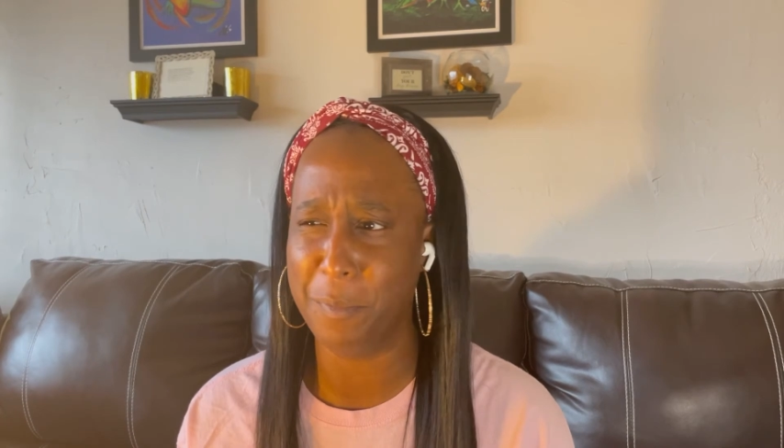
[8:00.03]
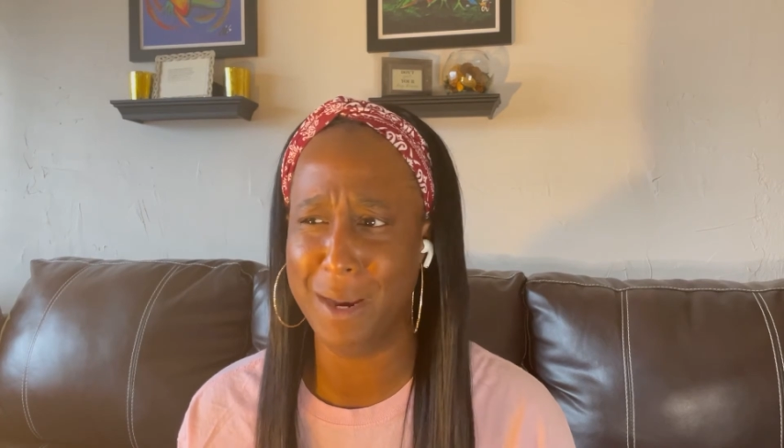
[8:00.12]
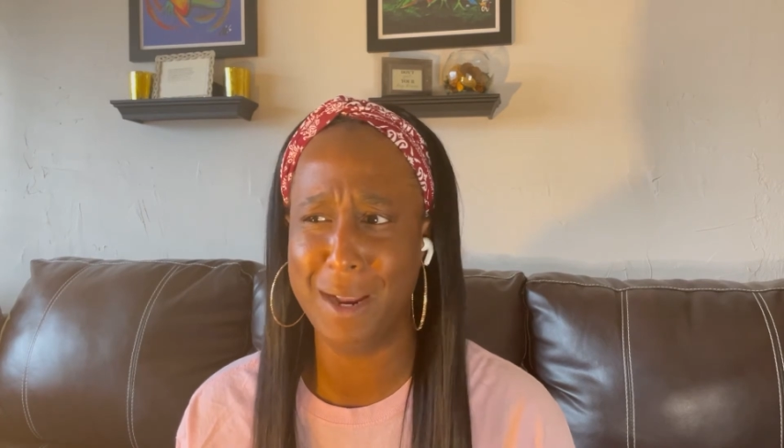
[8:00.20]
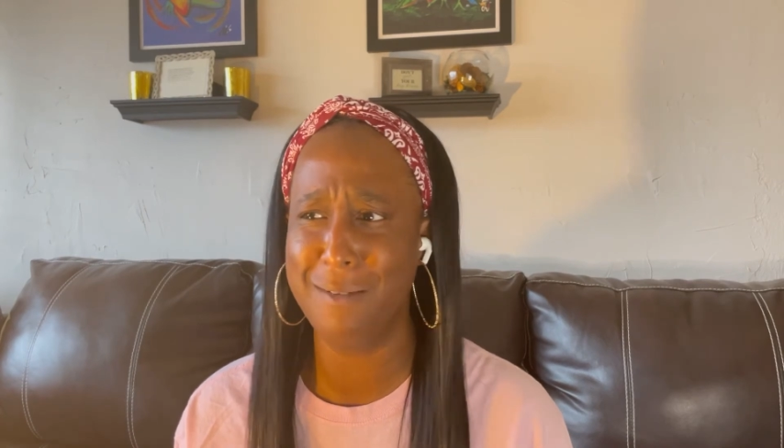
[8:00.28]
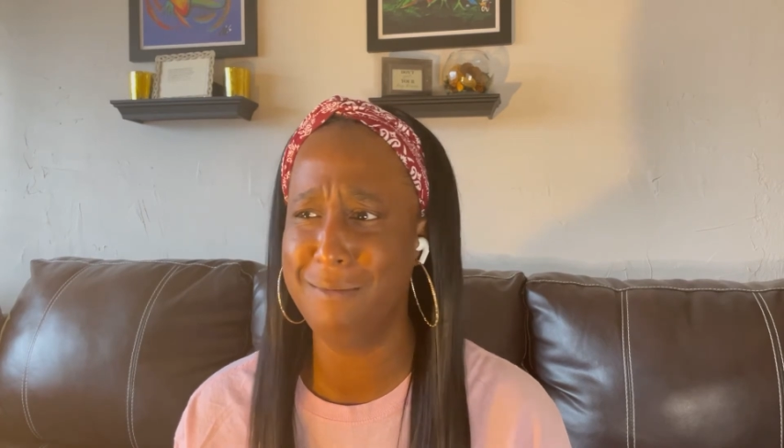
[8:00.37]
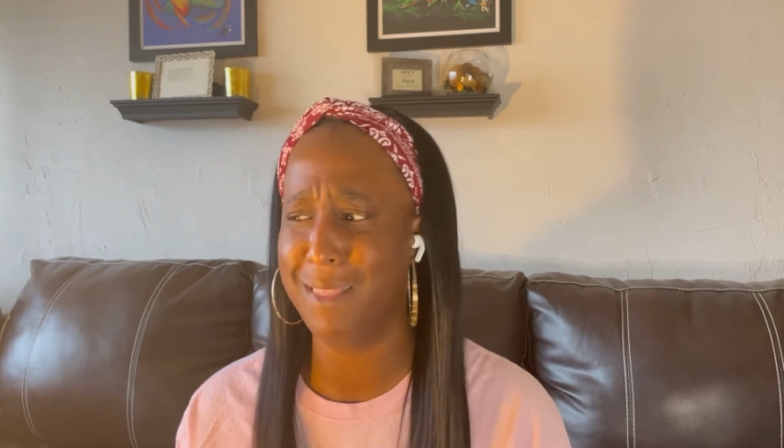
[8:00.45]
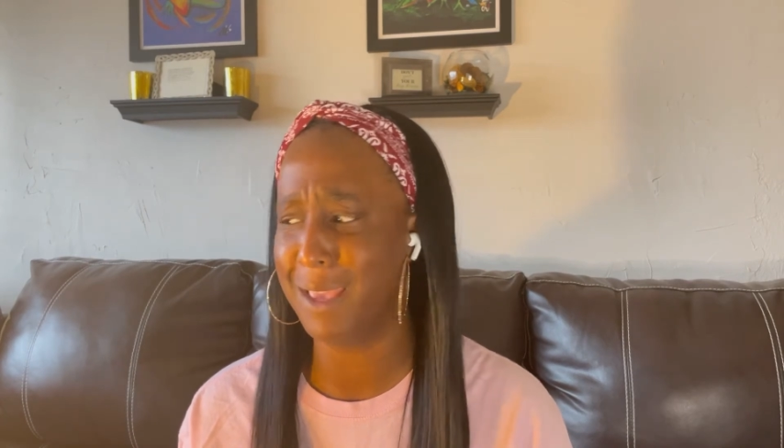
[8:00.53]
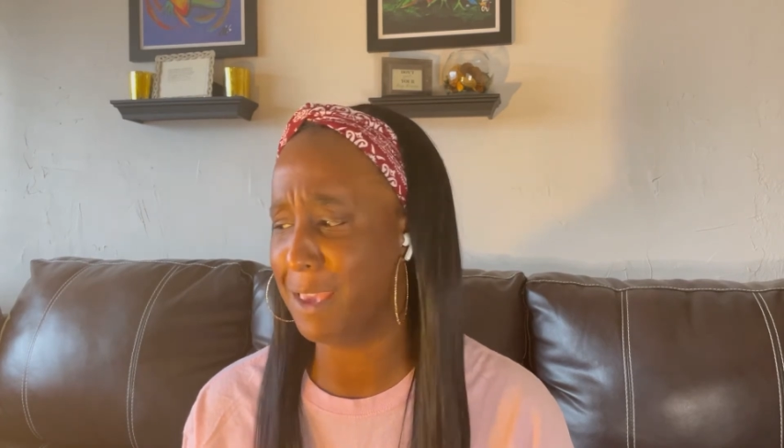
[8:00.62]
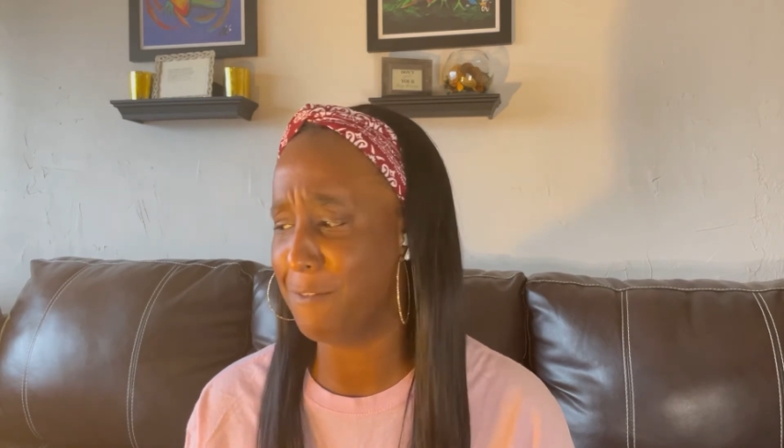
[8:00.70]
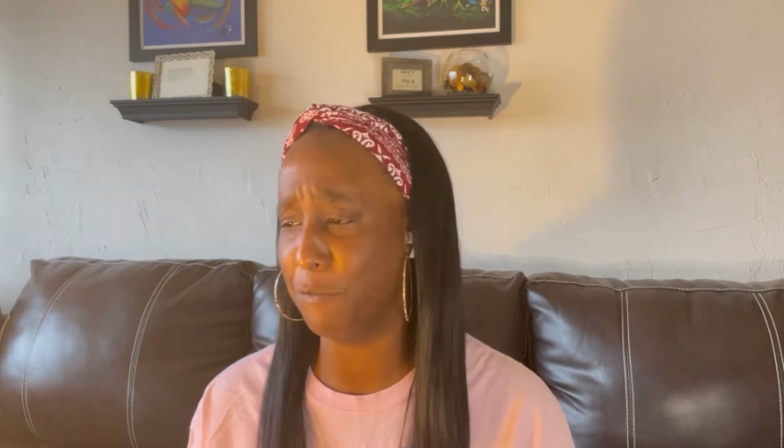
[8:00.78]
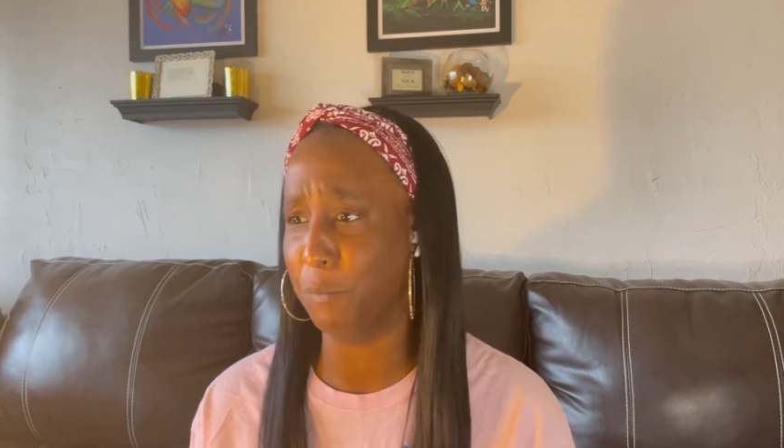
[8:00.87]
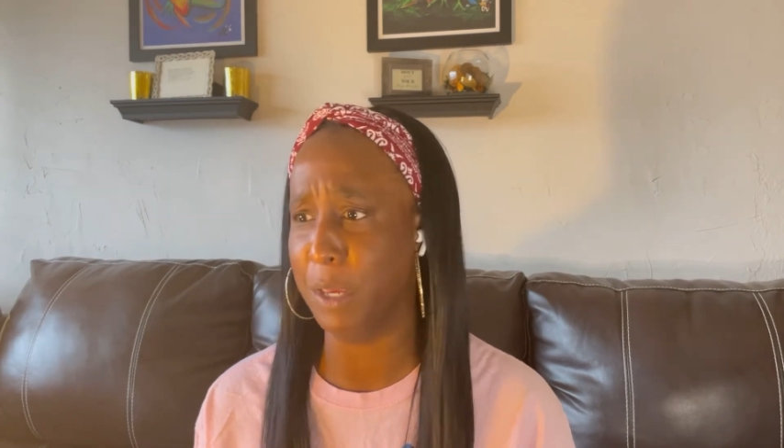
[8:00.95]
don't think I even
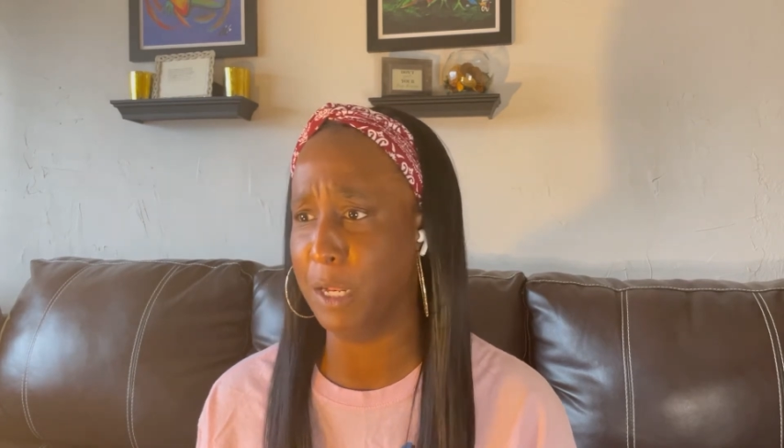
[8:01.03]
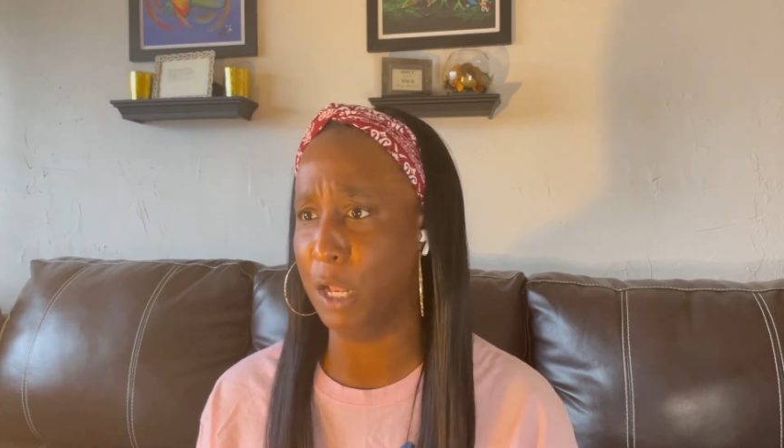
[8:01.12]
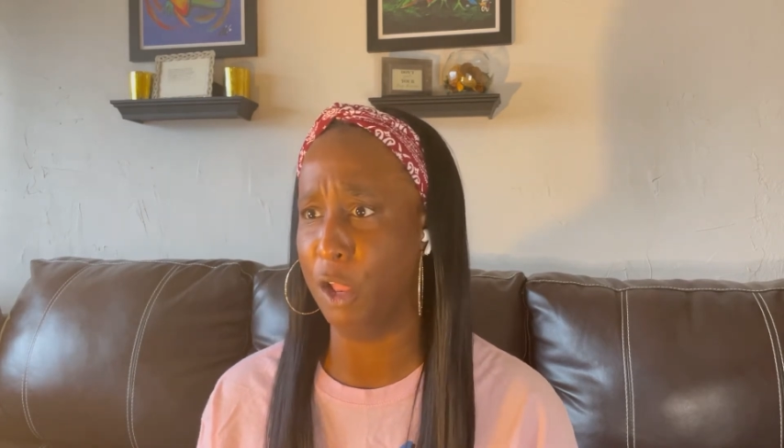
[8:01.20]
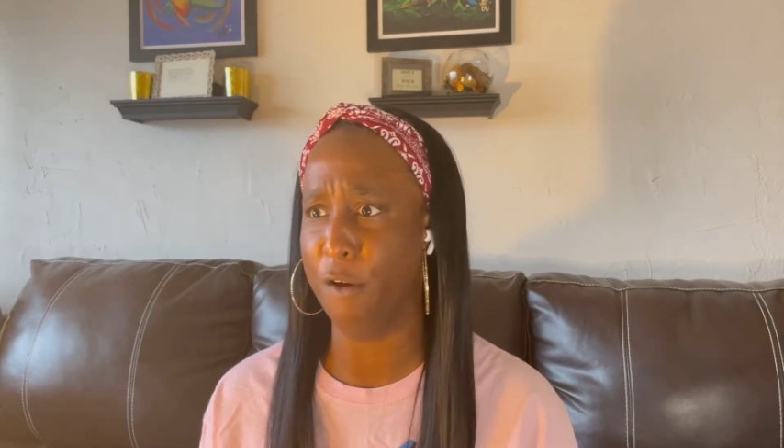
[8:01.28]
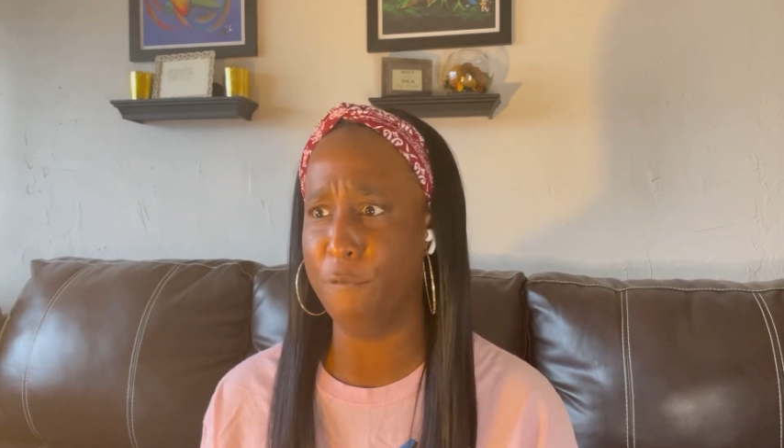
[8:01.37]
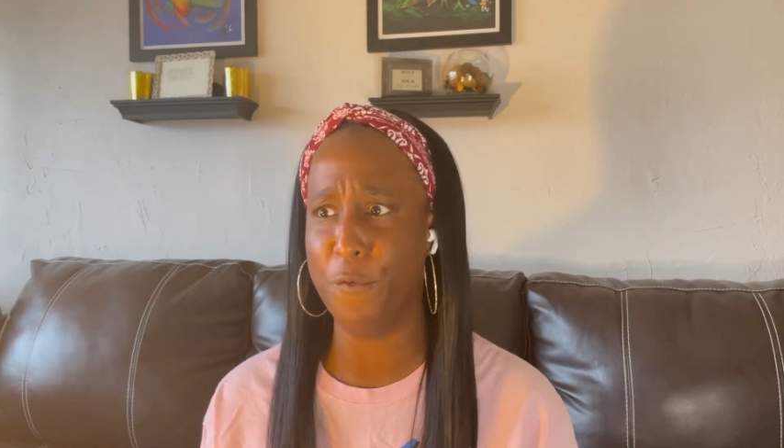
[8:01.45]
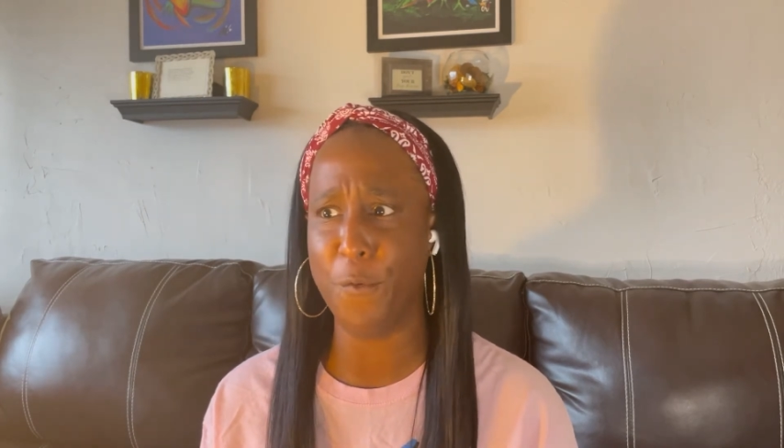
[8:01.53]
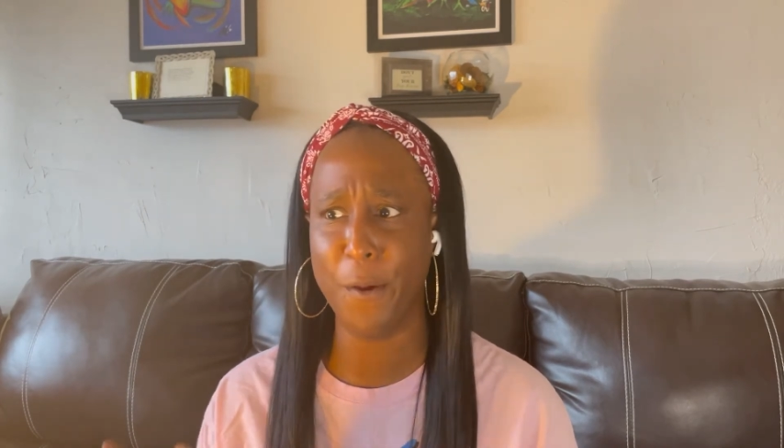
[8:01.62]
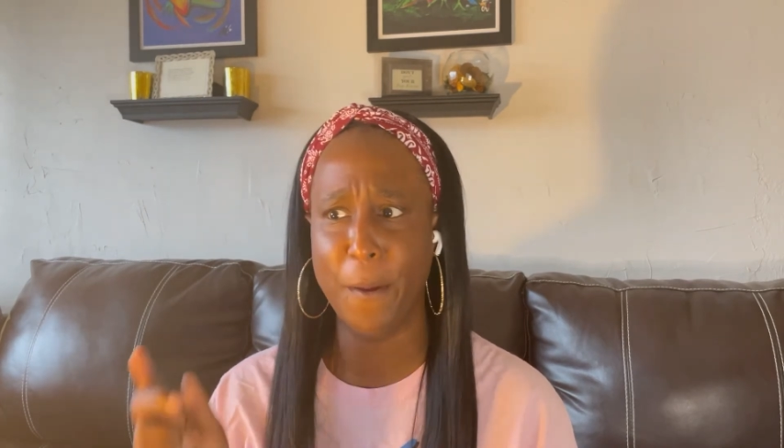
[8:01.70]
paid a lot for it.